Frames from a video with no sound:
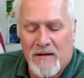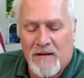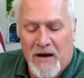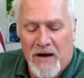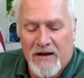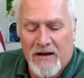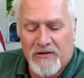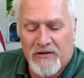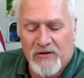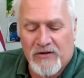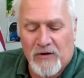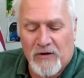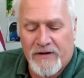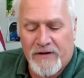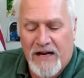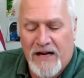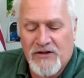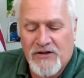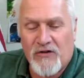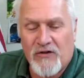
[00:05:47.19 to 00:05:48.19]
by a served
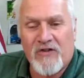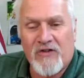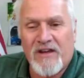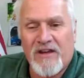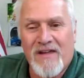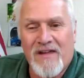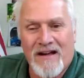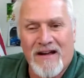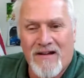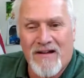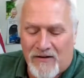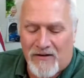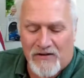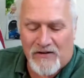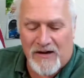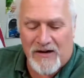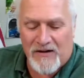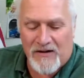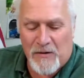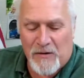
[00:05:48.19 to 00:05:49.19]
agency that got us
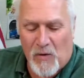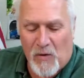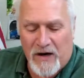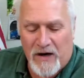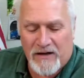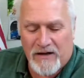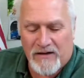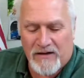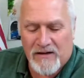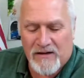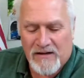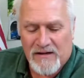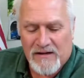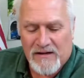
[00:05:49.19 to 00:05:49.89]
100 points.